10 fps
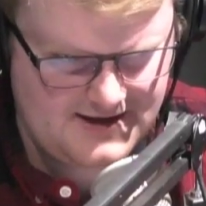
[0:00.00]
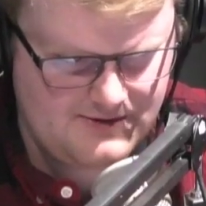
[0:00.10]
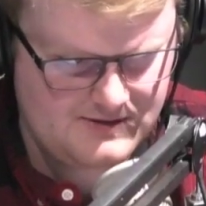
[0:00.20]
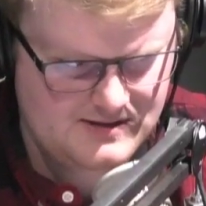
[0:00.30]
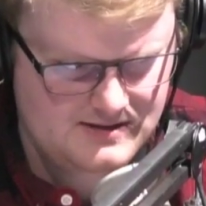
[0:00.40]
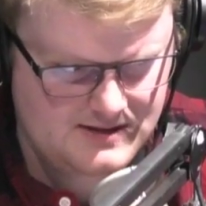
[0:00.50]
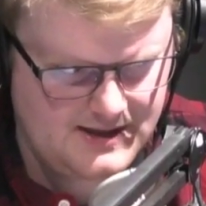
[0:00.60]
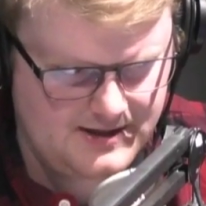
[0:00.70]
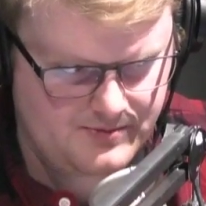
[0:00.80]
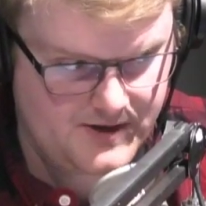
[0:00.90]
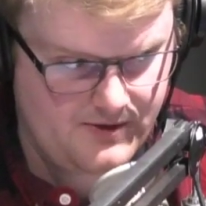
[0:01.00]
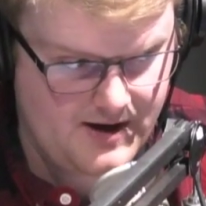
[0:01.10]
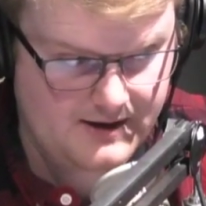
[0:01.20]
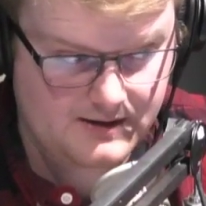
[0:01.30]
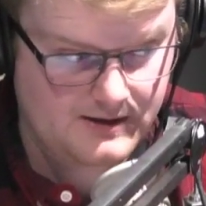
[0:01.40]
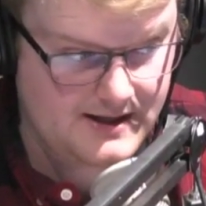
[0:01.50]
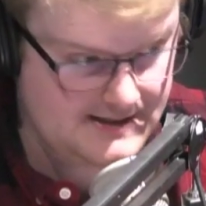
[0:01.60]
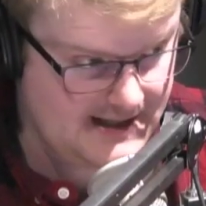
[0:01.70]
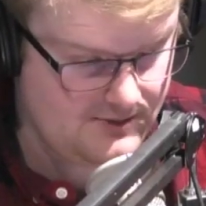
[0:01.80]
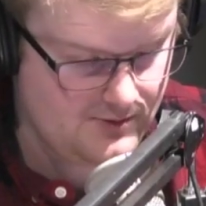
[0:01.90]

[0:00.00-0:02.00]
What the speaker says: that was needed a prereq of the grade 10 one.